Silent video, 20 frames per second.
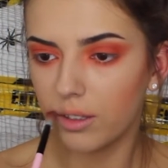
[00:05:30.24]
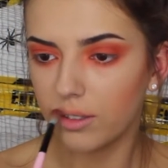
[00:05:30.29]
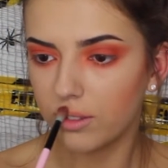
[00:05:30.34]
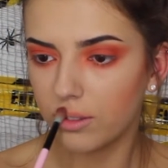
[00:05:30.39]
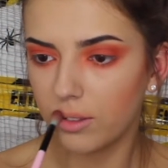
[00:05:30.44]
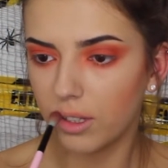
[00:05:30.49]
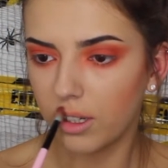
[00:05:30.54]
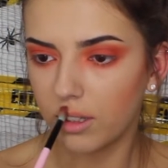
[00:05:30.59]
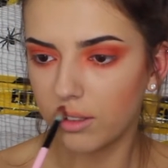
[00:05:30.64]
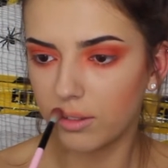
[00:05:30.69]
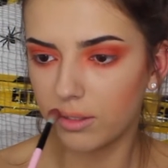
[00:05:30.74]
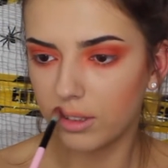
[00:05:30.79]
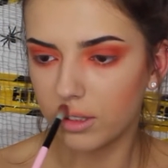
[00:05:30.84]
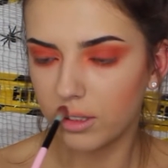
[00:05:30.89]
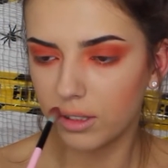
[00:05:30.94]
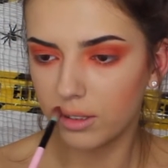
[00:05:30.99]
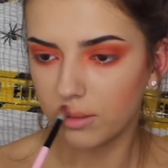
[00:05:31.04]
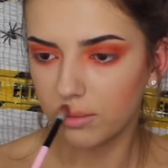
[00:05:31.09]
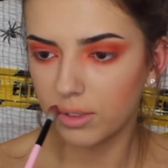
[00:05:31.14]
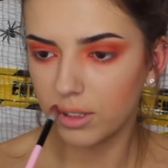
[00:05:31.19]
around
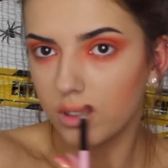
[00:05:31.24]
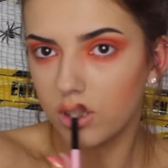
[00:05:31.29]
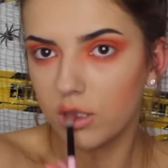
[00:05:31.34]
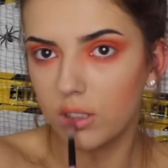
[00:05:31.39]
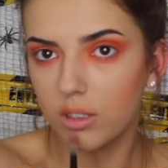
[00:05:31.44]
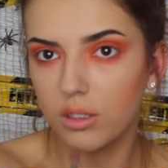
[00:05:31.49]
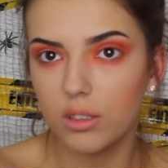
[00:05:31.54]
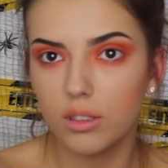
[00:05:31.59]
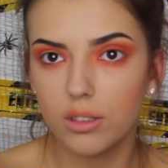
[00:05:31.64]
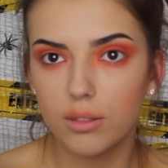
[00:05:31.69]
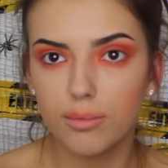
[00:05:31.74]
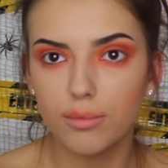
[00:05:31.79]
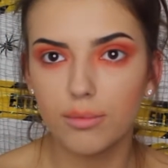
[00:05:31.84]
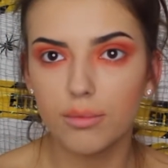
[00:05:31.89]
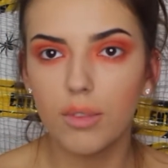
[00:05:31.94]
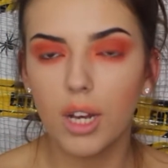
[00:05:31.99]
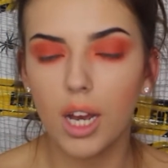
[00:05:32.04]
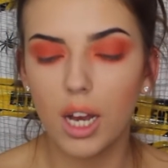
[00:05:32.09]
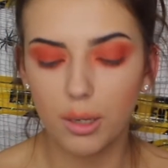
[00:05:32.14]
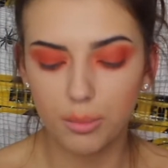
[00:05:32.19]
it. I'm not sure
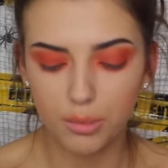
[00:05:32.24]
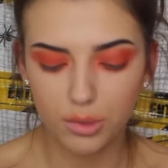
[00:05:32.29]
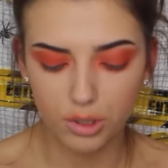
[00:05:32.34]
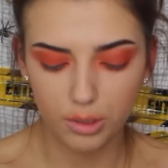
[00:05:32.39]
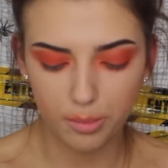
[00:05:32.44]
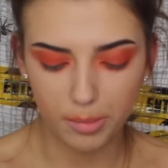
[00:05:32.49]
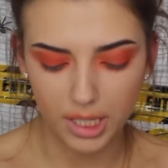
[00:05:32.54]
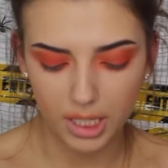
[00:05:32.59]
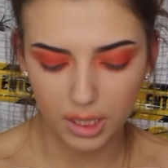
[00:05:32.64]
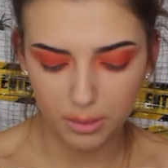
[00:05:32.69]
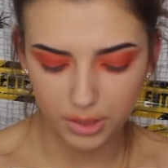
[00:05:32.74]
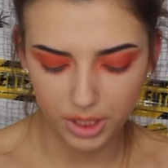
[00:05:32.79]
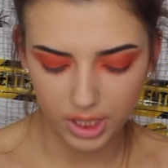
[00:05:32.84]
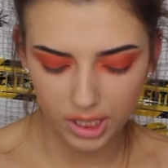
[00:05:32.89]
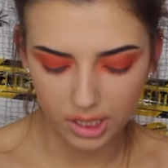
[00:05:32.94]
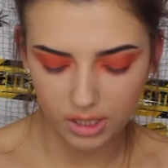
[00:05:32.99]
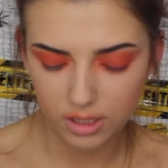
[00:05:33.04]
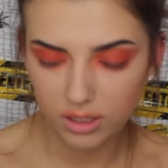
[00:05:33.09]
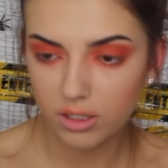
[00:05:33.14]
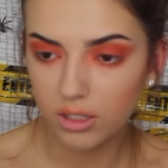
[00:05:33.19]
how I'm doing my lips
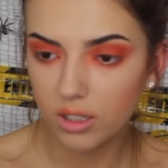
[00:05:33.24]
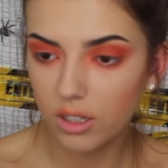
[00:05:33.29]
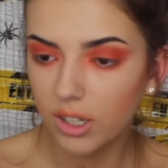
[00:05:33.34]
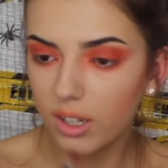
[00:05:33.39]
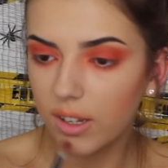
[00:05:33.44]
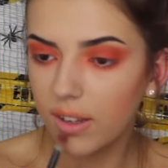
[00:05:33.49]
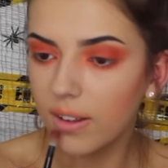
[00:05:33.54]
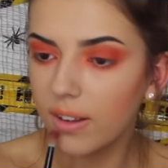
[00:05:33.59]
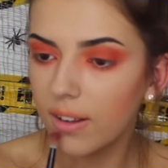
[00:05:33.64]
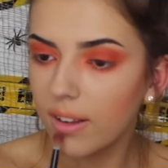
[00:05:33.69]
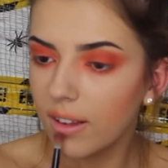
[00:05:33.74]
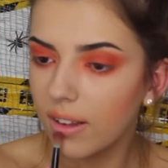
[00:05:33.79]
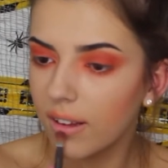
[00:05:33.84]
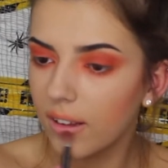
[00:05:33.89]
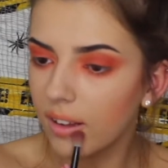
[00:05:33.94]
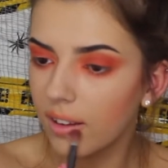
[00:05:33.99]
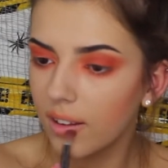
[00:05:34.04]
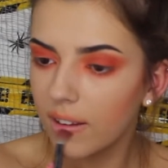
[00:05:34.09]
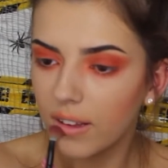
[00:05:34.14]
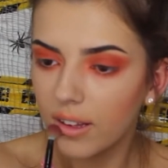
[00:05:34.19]
yet, so.
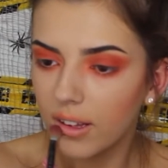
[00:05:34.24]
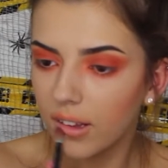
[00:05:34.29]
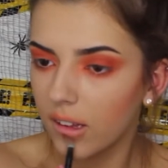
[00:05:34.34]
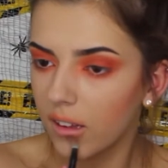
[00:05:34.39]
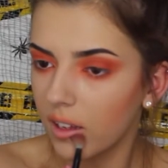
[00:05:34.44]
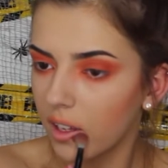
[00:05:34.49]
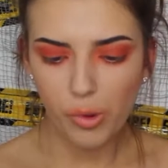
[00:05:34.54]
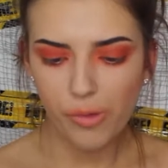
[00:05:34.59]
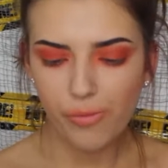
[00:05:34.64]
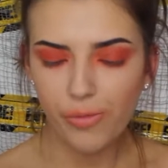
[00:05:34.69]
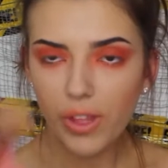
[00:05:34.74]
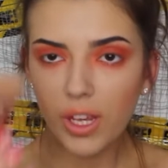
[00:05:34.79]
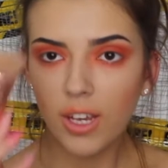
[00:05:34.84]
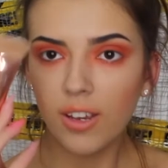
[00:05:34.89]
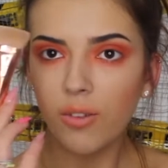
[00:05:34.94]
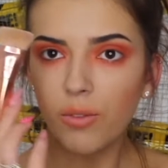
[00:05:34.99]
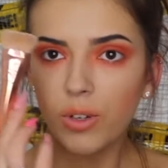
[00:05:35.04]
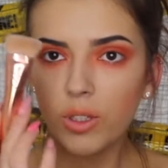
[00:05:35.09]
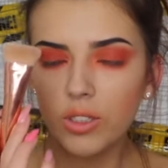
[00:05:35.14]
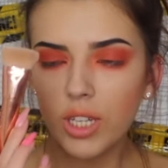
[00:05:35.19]
With
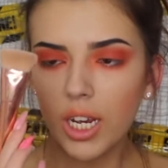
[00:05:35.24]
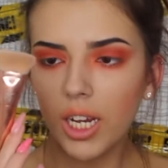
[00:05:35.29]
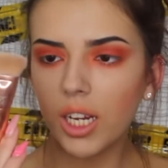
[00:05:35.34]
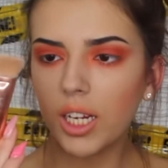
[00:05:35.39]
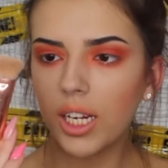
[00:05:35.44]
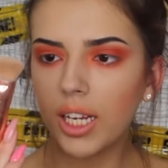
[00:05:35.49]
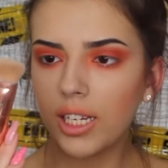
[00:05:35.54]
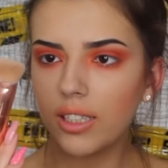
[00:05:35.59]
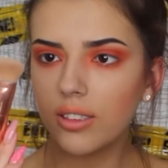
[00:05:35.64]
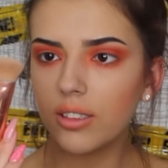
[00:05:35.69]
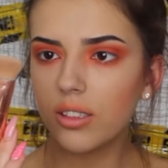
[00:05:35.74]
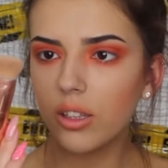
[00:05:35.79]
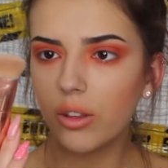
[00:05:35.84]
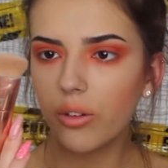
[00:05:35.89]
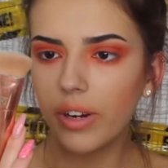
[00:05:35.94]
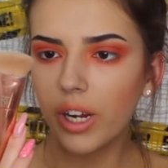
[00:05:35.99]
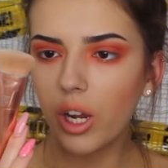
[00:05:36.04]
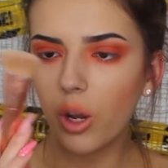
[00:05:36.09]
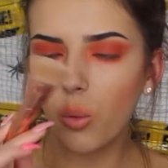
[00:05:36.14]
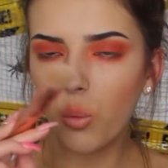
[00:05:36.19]
the Real Techniques
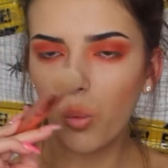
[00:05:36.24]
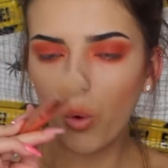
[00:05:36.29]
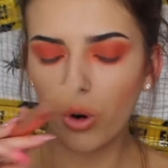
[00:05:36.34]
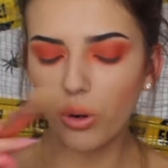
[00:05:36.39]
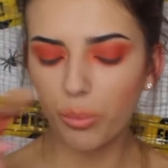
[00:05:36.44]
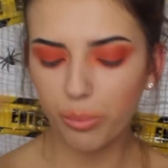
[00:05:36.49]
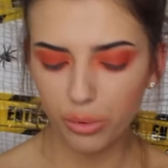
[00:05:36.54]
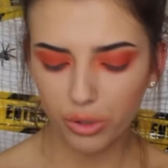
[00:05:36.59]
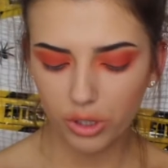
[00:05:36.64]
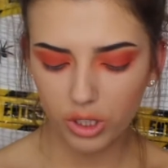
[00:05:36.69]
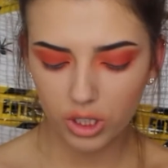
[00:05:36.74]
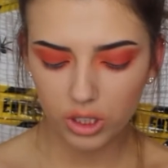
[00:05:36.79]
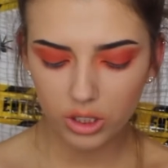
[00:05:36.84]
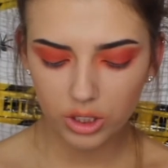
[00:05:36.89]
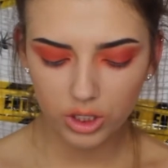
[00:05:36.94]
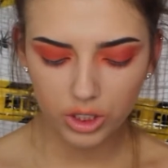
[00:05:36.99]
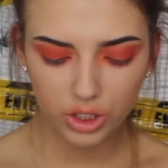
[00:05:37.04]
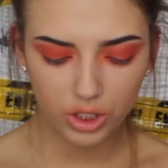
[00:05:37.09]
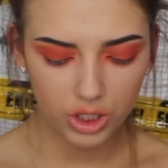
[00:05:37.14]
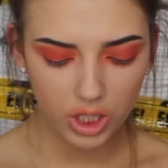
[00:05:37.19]
301
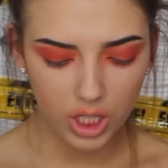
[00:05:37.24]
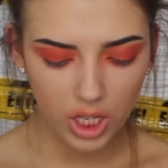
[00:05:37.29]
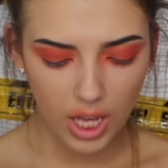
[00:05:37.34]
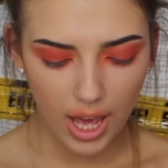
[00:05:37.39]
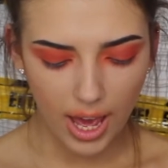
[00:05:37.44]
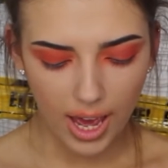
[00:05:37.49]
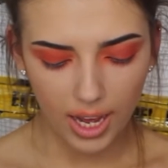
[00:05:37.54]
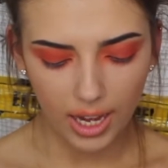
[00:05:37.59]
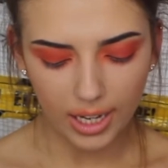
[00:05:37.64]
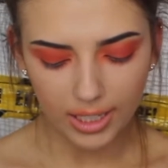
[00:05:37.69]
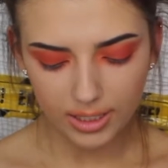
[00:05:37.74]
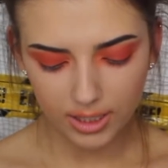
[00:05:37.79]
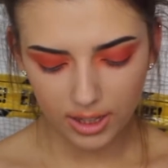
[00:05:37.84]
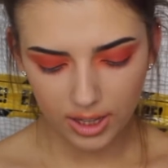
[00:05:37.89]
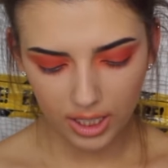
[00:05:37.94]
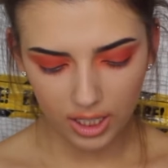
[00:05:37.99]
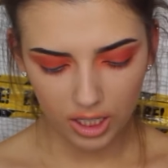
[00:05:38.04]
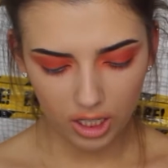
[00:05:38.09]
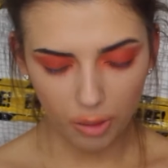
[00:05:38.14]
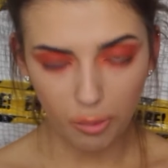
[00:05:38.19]
brush and
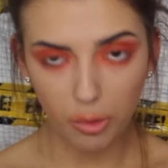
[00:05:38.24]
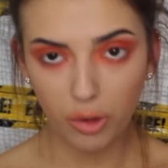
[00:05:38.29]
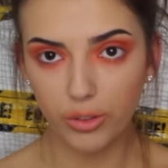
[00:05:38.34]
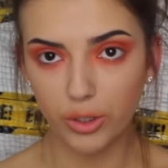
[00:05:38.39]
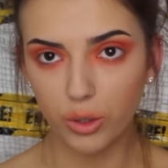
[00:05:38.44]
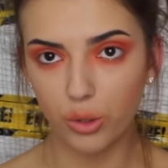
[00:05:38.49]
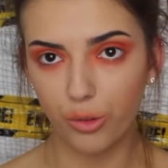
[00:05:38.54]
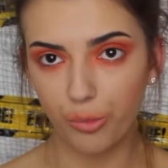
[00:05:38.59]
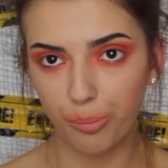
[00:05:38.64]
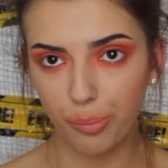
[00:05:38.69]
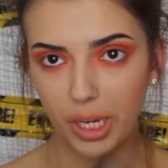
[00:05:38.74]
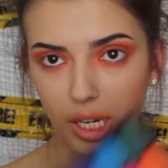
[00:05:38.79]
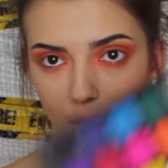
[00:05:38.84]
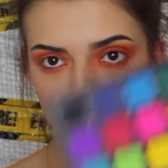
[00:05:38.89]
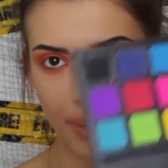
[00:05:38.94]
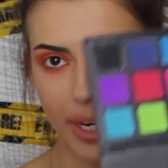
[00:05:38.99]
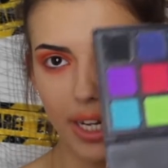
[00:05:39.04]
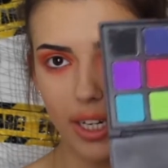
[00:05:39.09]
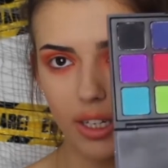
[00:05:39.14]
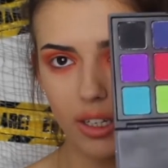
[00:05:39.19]
the Morphe
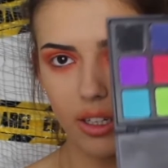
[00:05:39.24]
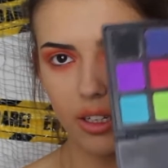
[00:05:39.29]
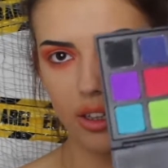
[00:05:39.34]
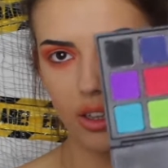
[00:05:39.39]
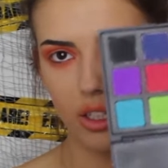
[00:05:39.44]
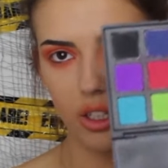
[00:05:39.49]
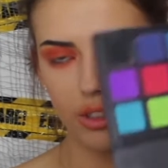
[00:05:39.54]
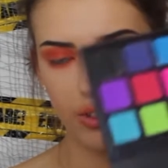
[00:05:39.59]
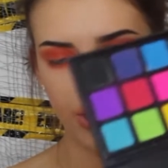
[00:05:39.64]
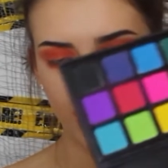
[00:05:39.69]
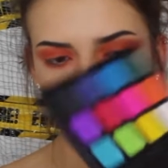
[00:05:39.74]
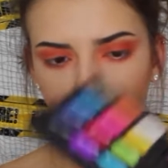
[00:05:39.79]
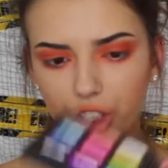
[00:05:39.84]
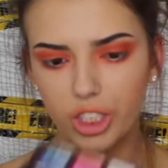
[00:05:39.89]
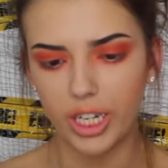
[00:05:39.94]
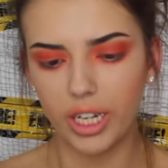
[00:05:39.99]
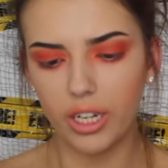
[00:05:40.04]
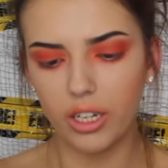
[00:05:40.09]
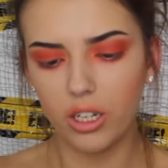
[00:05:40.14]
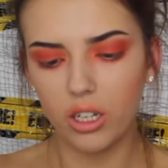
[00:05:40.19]
12P palette, the orange
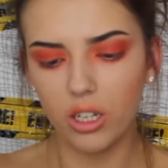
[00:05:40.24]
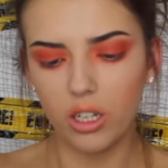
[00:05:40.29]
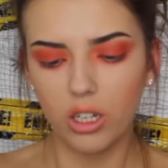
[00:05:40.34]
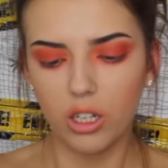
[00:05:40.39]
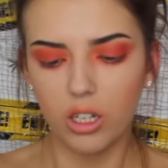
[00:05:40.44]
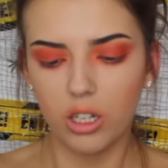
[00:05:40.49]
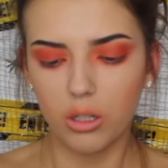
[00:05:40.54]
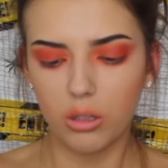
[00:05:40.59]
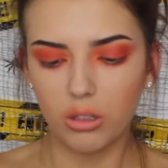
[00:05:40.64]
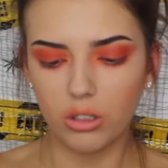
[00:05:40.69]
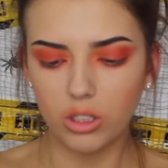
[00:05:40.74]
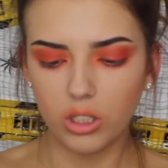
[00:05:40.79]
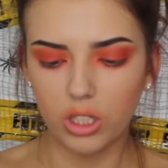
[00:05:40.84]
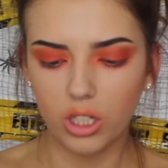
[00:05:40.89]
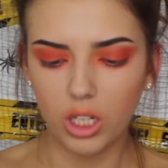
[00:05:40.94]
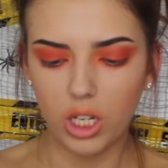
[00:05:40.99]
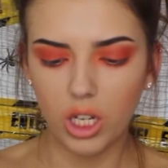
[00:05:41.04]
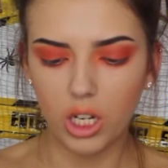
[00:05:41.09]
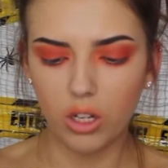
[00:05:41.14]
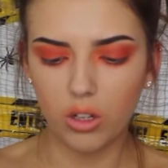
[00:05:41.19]
shade, I'm just
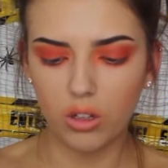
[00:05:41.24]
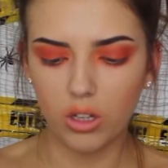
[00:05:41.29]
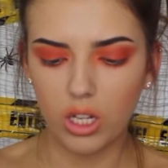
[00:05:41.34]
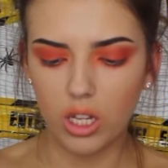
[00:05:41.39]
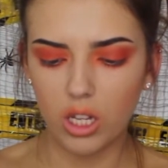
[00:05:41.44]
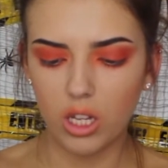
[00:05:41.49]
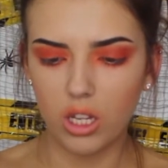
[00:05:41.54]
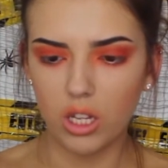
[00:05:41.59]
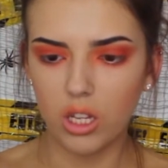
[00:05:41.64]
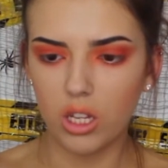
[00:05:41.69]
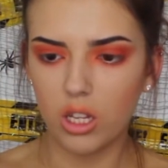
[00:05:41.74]
going to get it on the